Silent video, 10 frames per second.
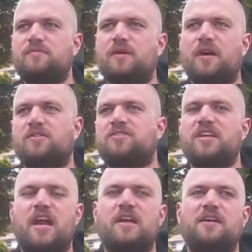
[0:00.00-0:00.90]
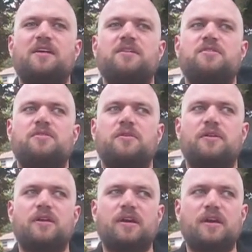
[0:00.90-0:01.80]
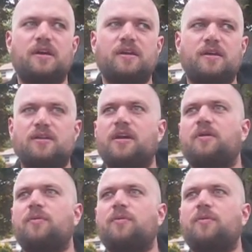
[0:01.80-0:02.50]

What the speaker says: understanding us, or like